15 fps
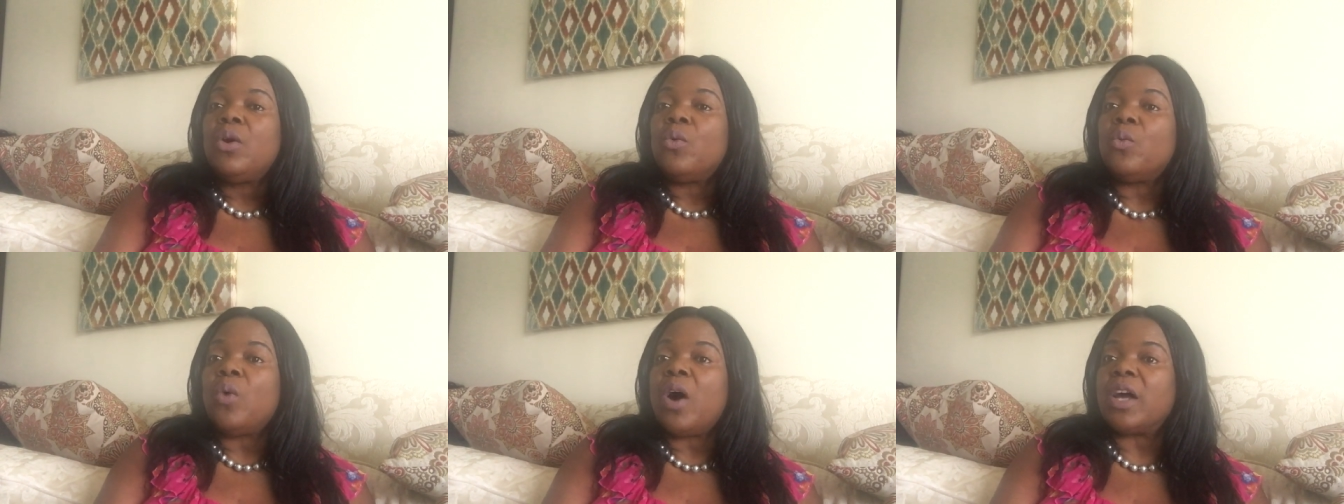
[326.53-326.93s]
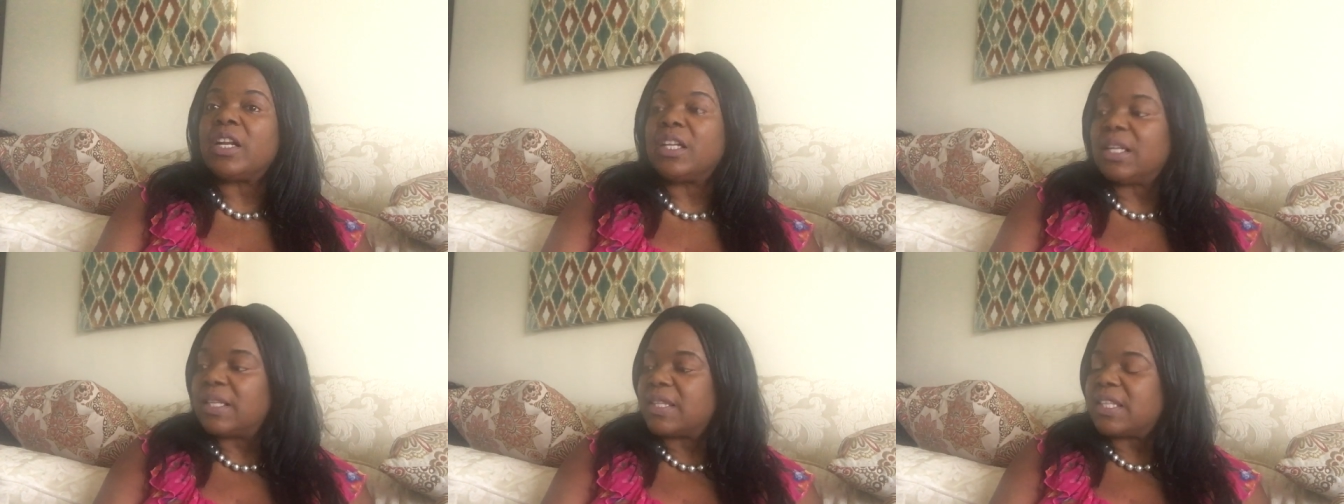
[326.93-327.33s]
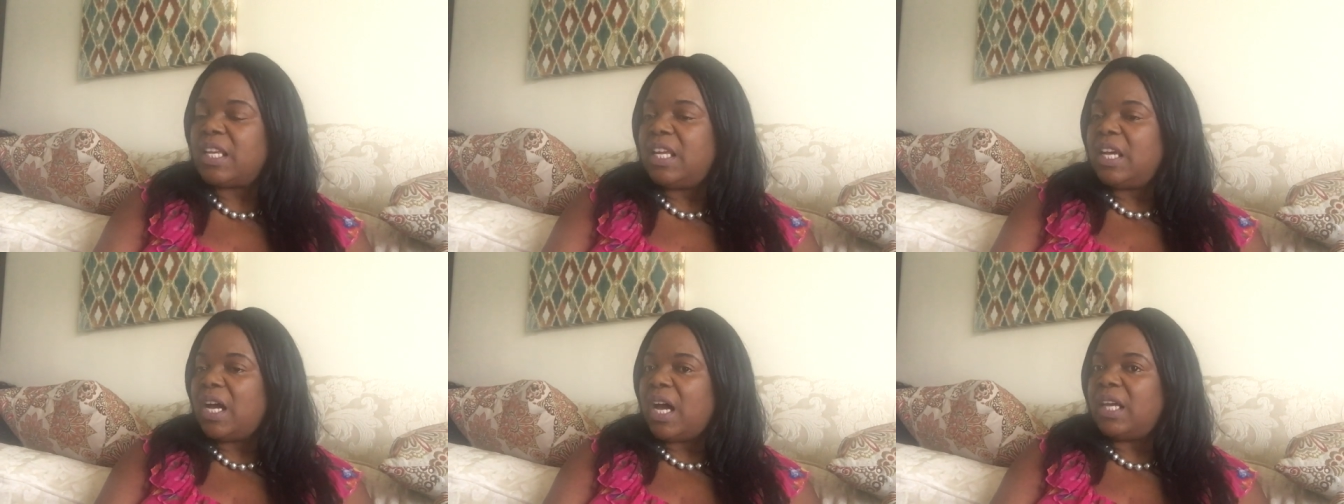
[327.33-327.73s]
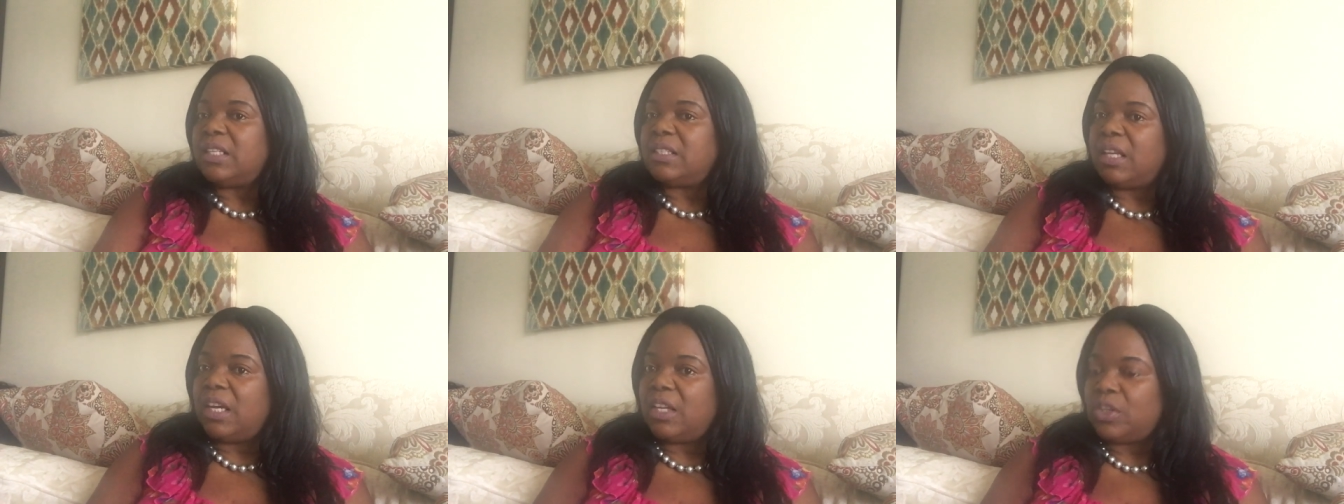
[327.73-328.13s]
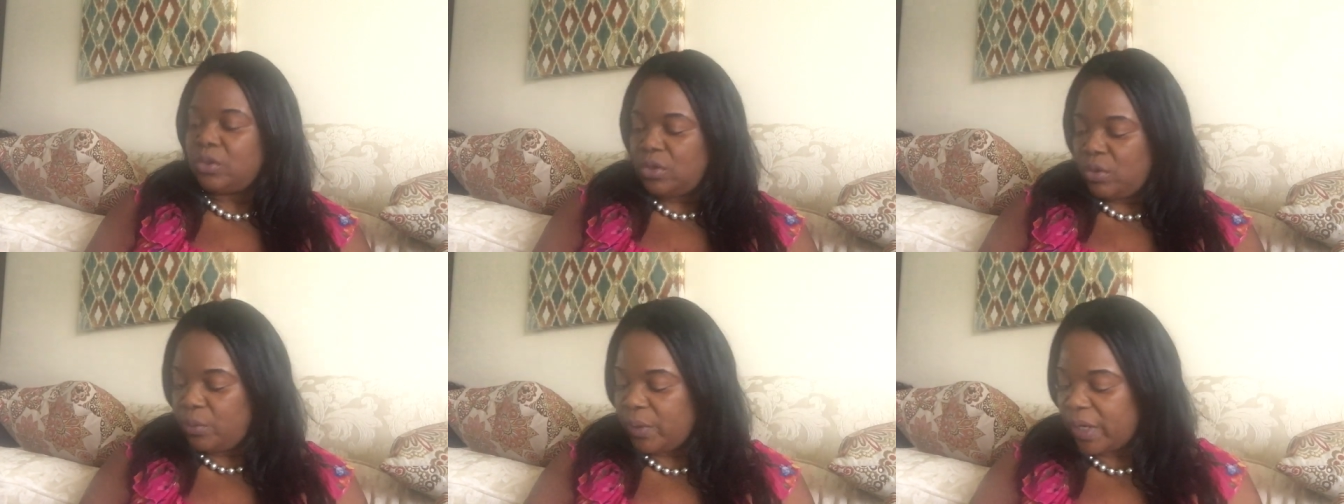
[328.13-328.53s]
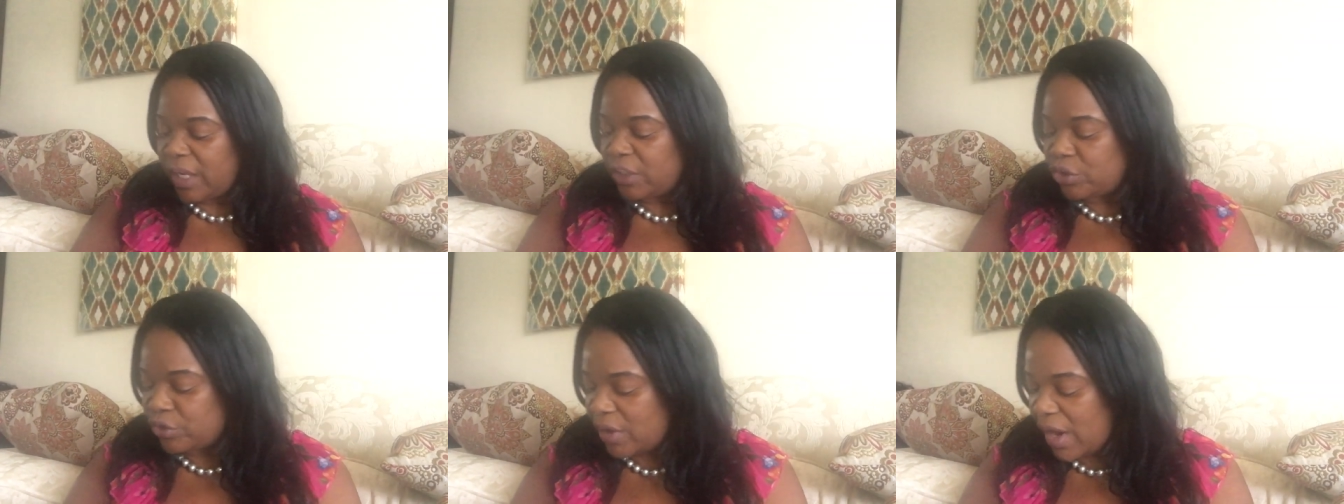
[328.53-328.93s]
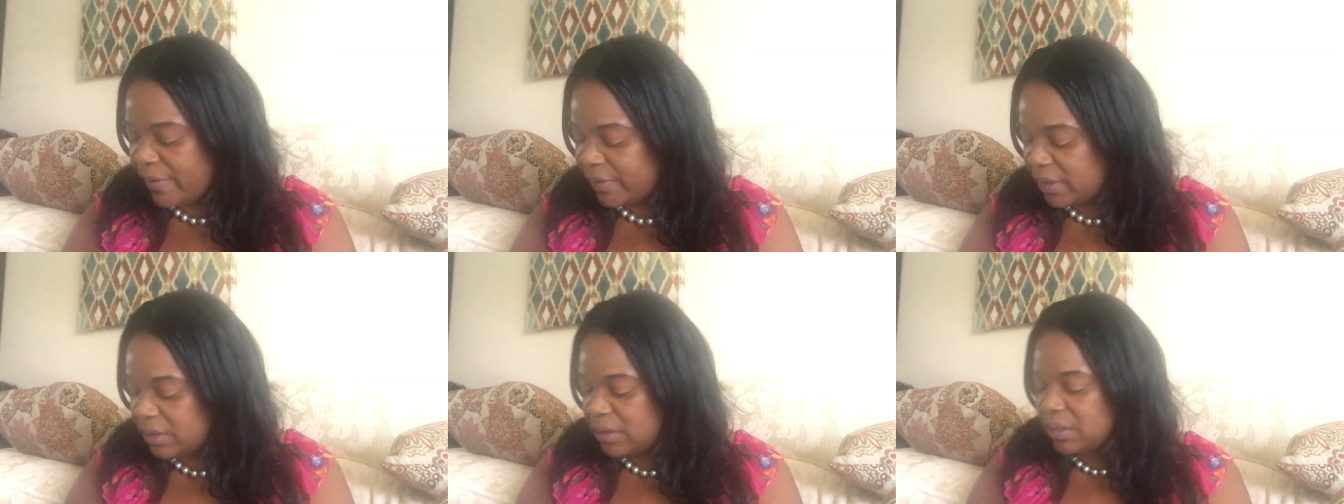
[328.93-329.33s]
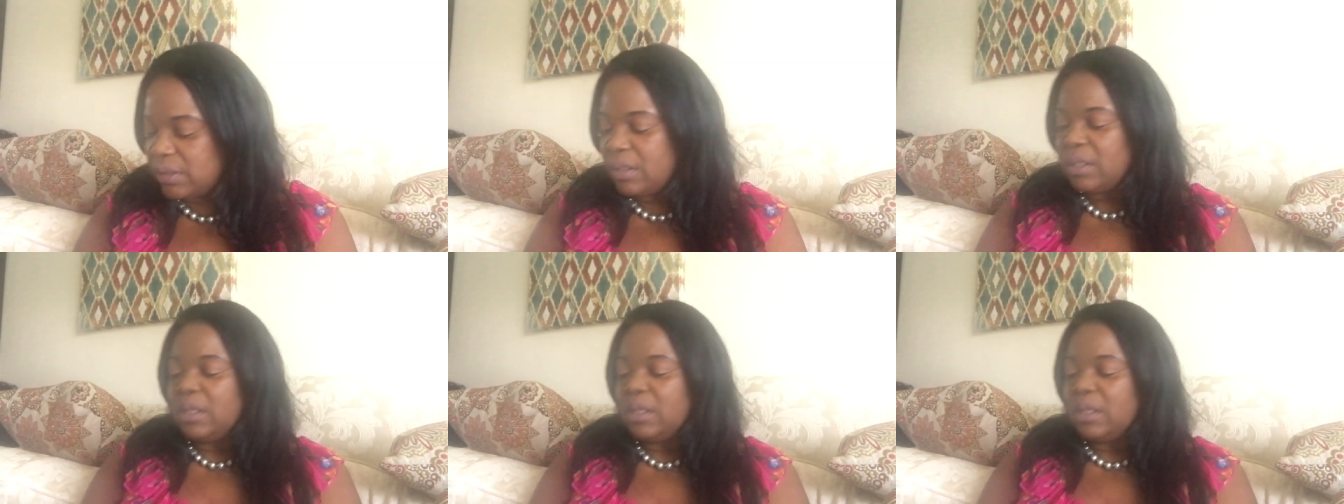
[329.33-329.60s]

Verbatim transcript: One other thing I did when I traveled,